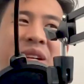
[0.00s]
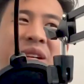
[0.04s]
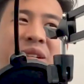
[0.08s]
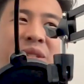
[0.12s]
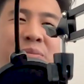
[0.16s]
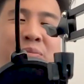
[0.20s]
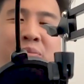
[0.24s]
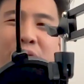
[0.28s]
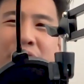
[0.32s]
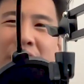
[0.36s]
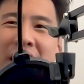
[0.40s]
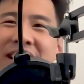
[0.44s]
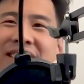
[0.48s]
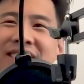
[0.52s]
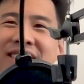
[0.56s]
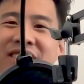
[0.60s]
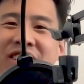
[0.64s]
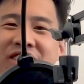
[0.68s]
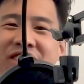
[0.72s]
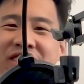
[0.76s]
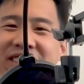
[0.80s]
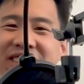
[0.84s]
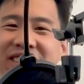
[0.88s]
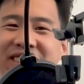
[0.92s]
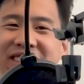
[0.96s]
because brands
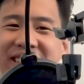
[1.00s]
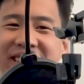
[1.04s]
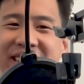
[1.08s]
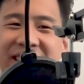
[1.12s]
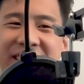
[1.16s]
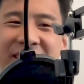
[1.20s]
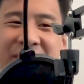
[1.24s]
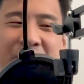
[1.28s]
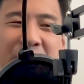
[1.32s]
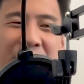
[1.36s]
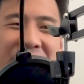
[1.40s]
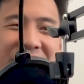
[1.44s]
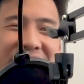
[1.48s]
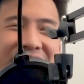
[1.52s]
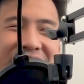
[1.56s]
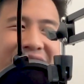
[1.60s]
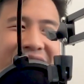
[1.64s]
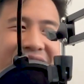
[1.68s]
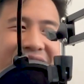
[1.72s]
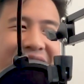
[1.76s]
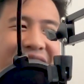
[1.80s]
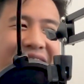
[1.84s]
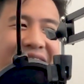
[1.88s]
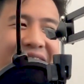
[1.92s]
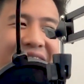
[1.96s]
started noticing that